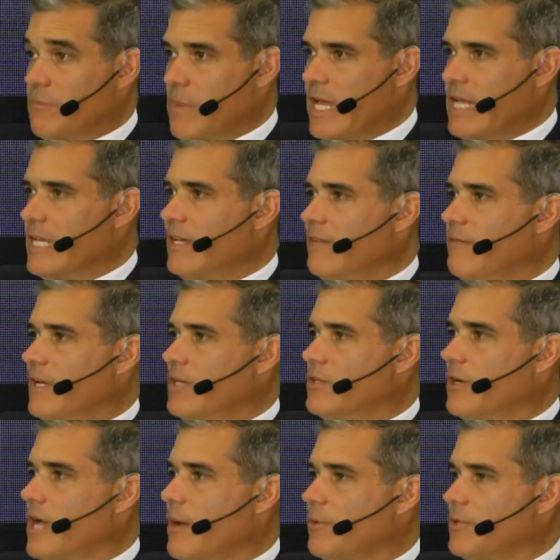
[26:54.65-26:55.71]
of many
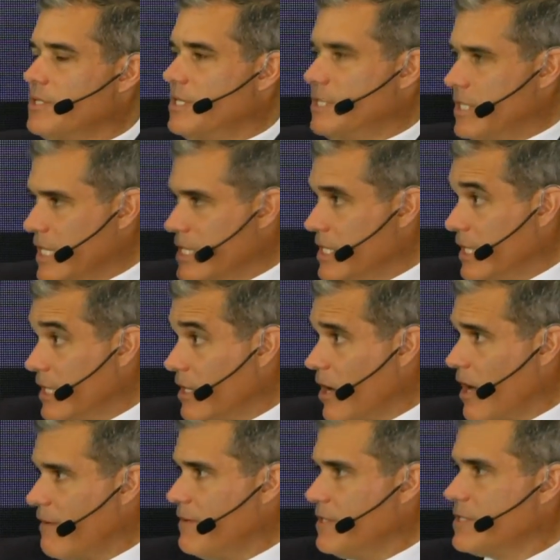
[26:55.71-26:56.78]
venture capitalists, is India.
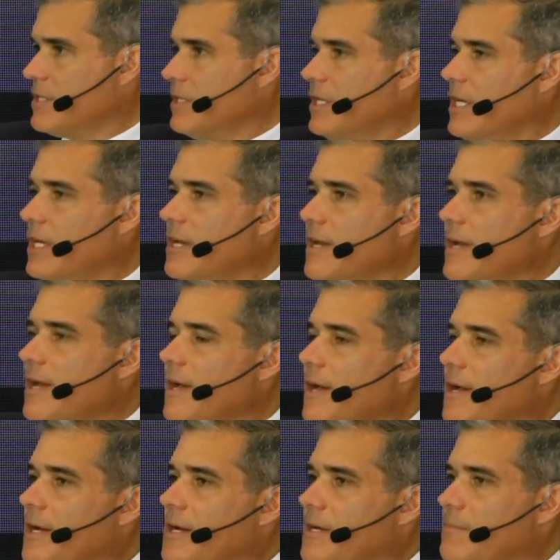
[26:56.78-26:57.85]
Obviously,
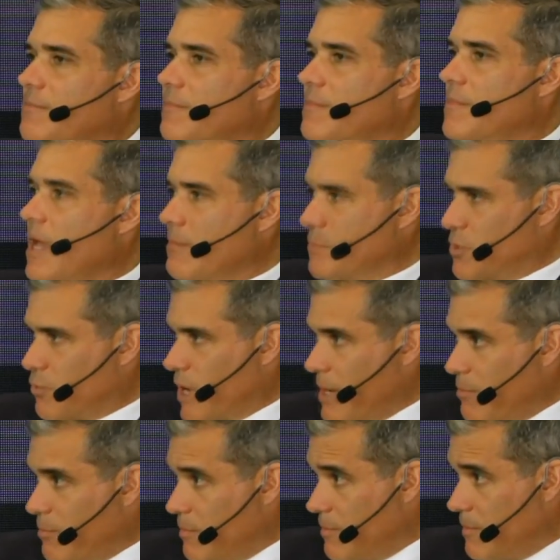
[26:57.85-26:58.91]
um, M
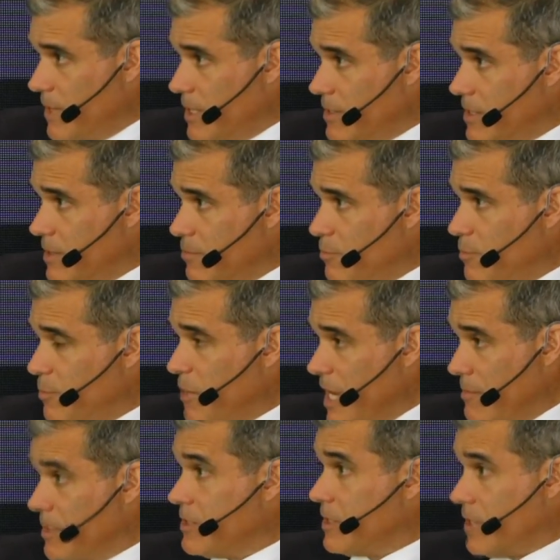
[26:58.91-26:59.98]
Swipe is the
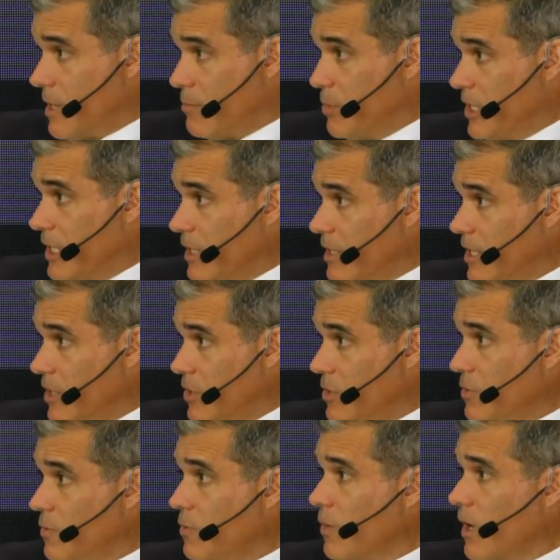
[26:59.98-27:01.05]
payments company that yep.
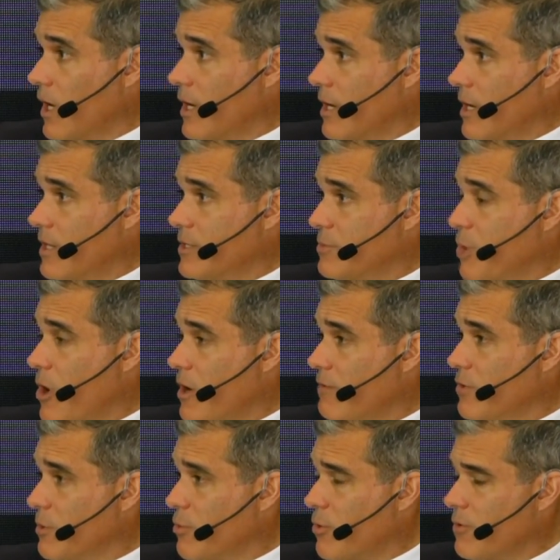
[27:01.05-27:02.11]
you uh, is part of
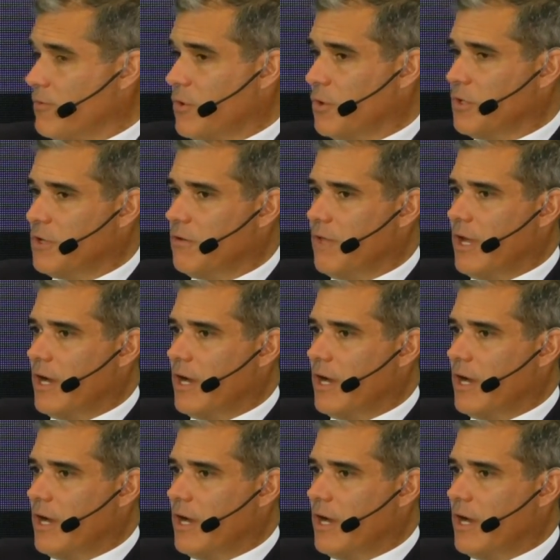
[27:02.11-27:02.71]
your portfolio